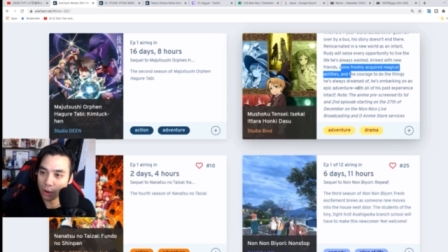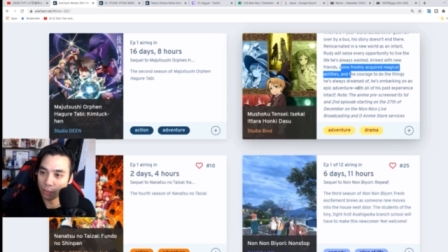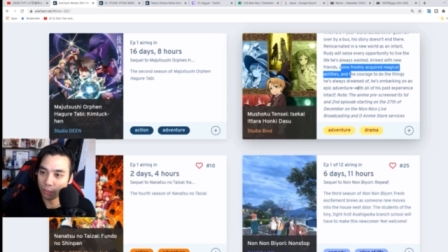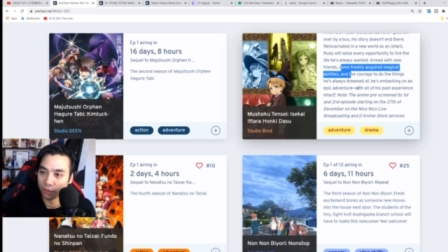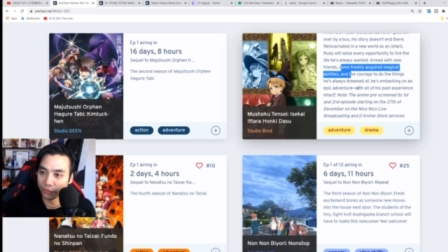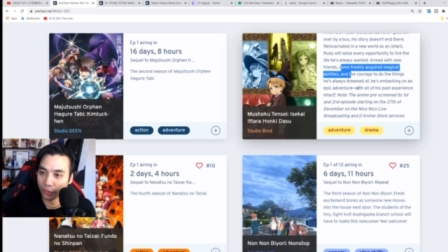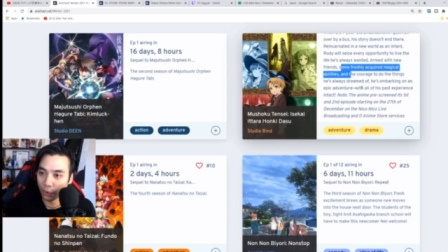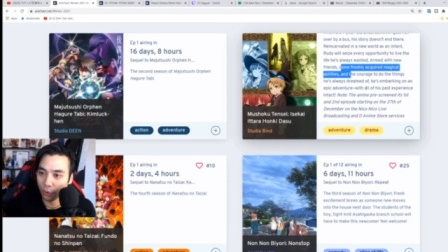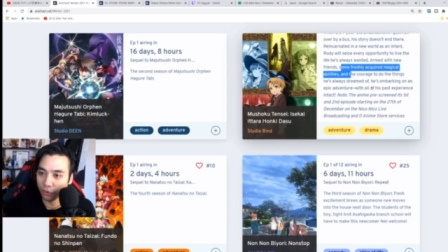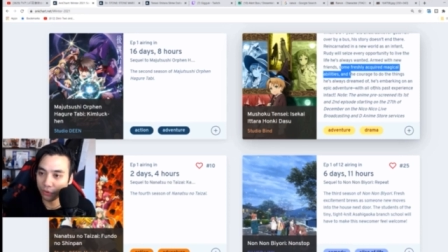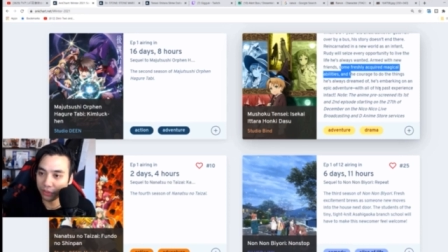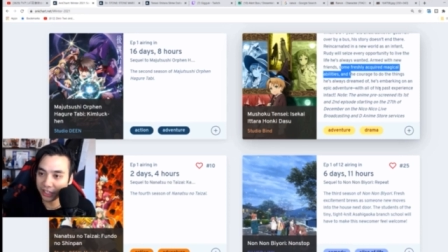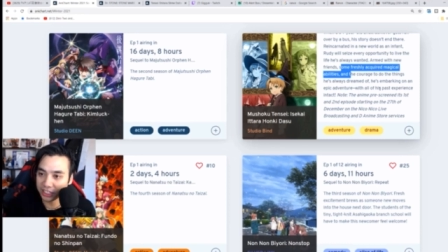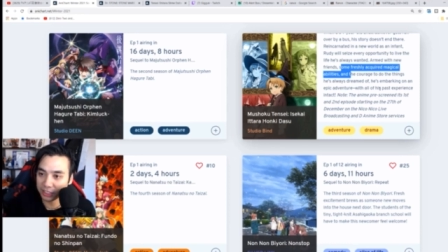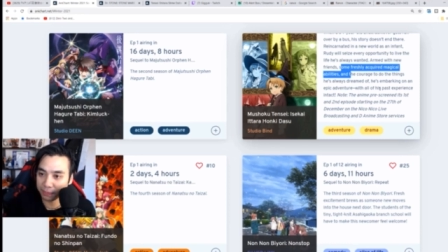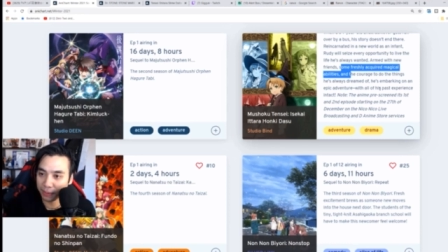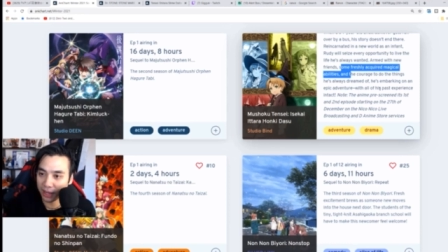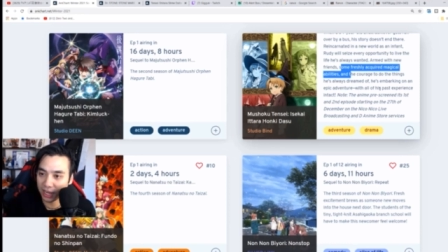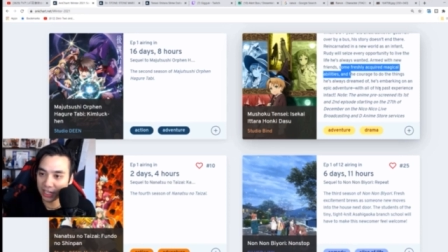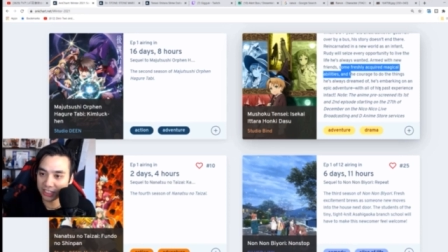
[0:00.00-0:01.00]
with all
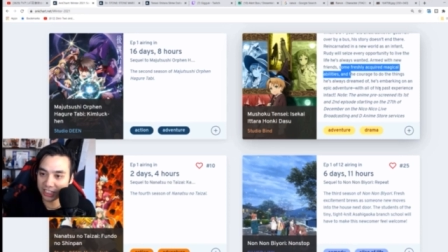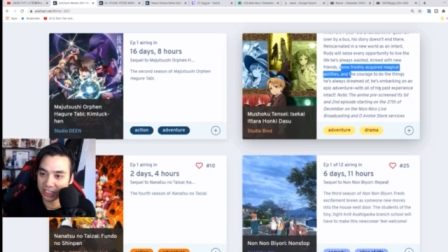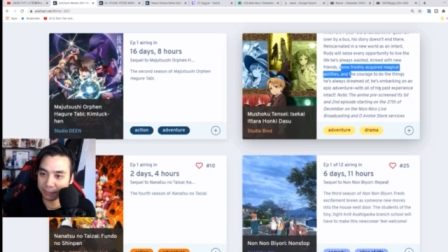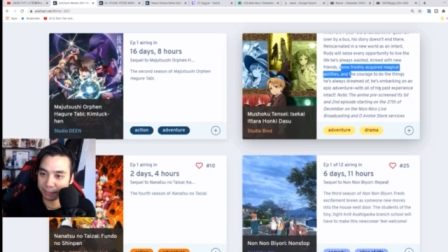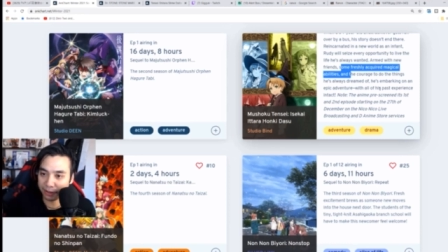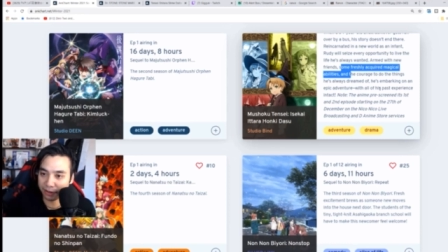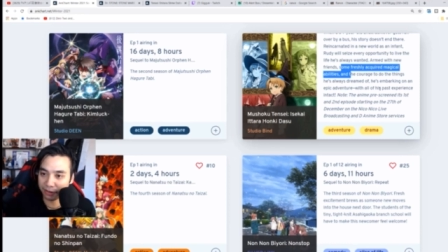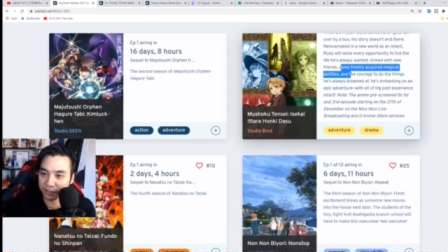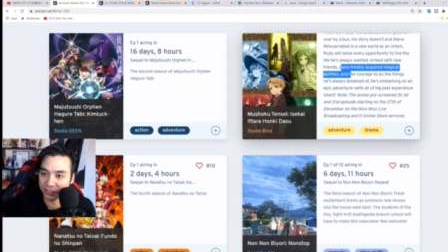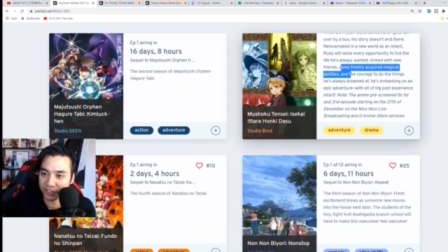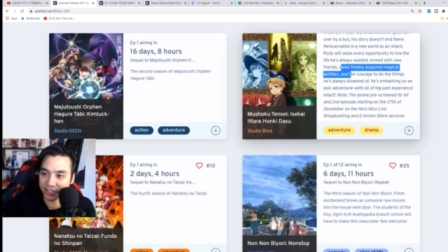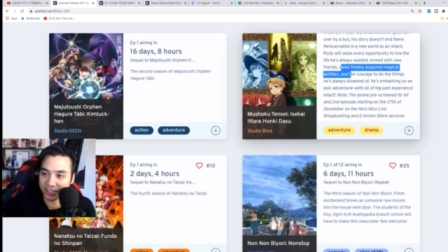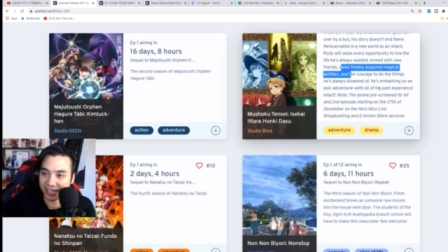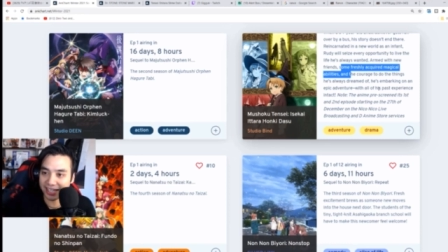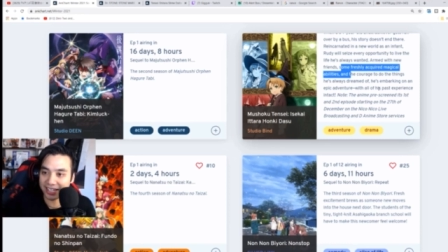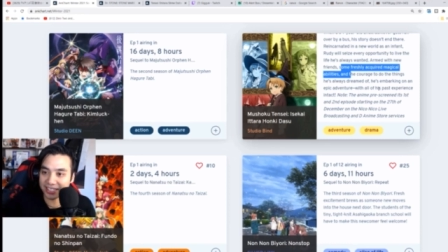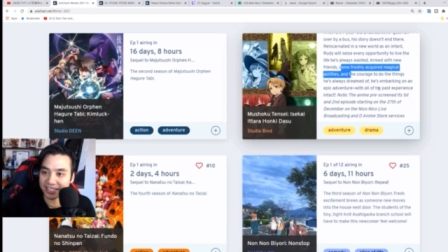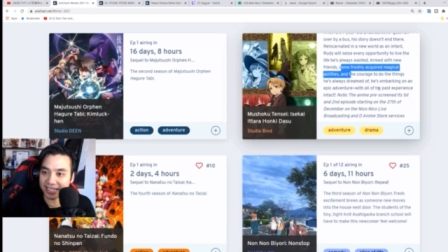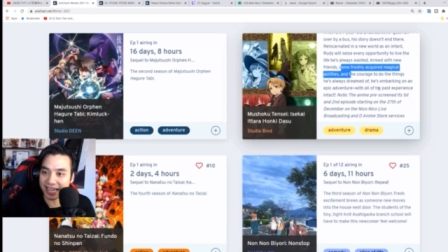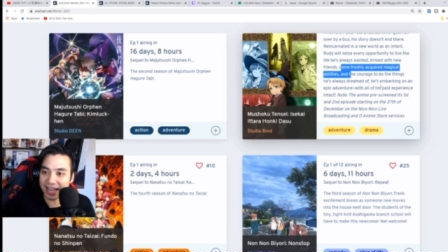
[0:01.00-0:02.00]
his past experiences
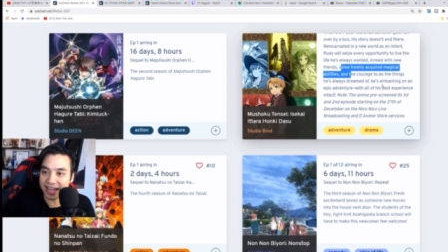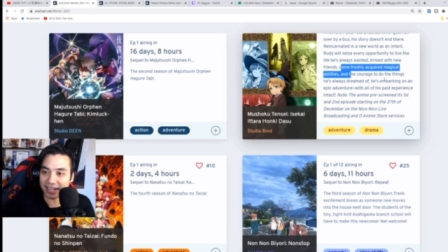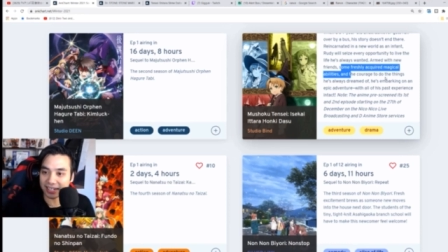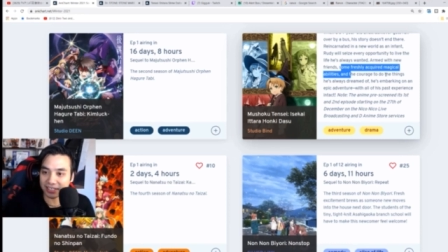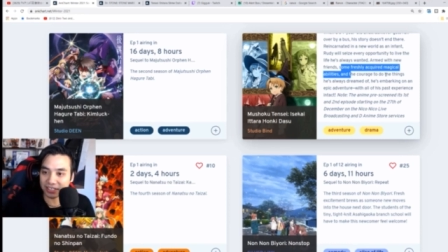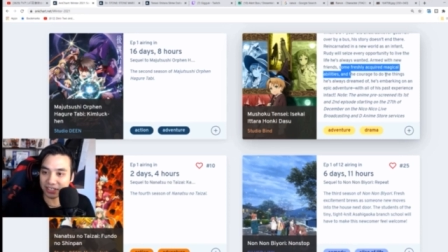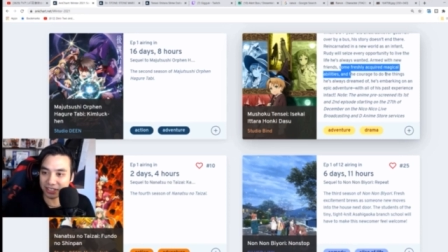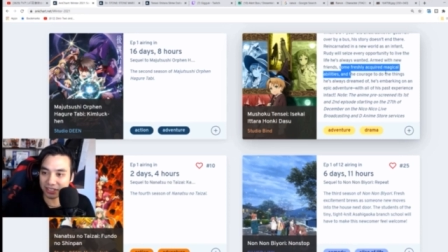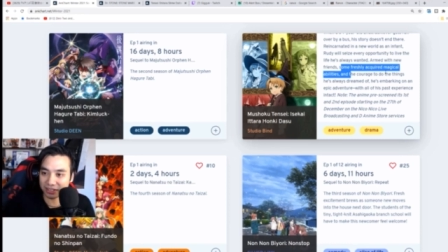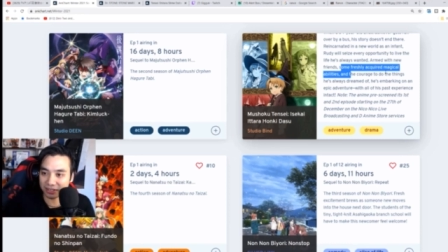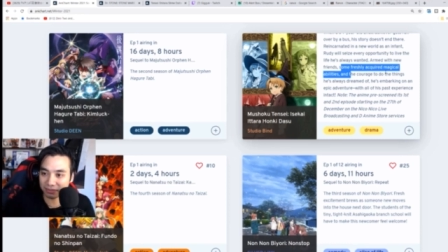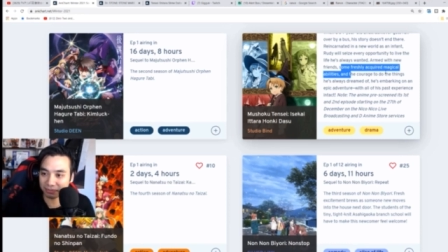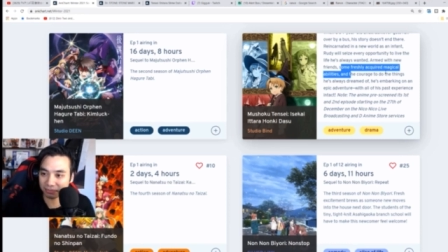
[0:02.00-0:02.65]
intact.